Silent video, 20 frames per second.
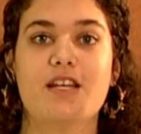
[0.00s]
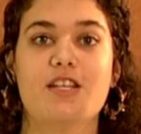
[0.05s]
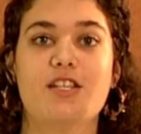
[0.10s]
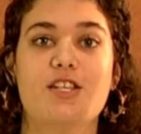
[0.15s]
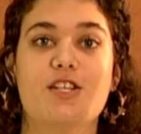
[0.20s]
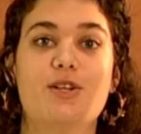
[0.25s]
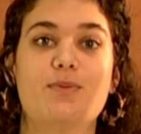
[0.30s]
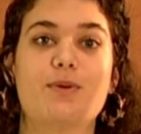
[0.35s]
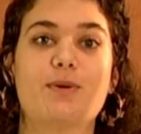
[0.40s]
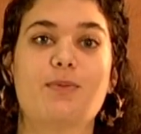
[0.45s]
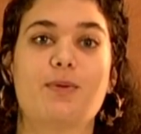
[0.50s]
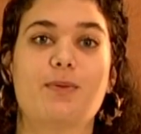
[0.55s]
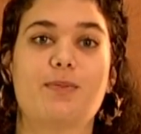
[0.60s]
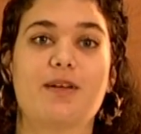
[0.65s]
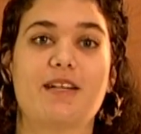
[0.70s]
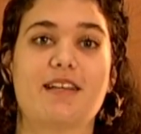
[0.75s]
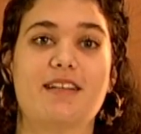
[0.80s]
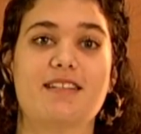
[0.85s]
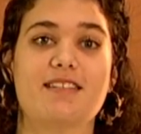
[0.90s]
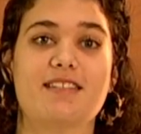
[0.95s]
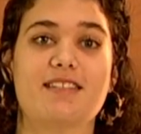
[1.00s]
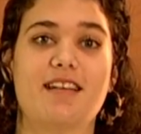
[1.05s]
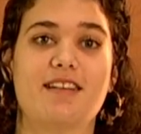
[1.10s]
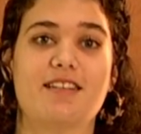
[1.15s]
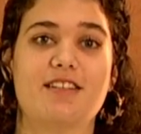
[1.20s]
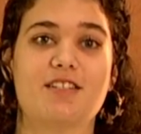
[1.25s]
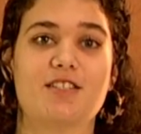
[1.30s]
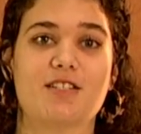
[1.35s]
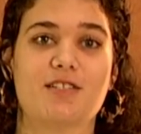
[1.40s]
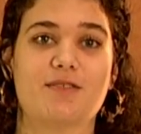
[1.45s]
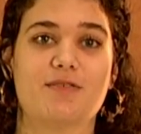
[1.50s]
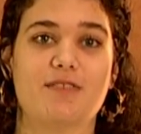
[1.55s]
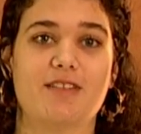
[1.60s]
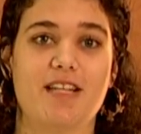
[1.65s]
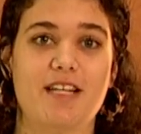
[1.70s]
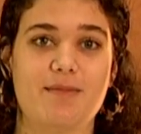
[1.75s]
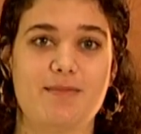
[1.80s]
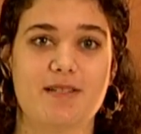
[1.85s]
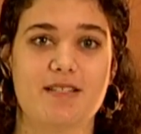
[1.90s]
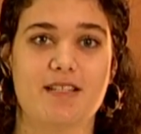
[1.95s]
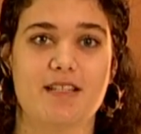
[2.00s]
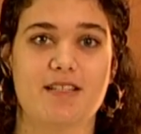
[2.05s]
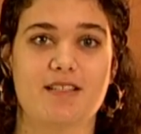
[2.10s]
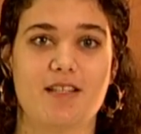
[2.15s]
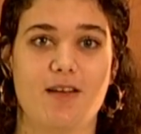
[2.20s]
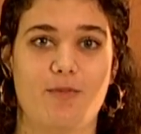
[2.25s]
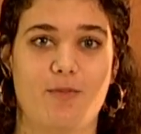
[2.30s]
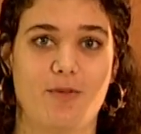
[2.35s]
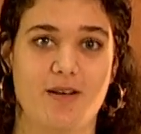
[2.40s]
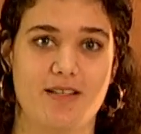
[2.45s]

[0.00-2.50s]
Yearbook will begin selling Chick-fil-A biscuits on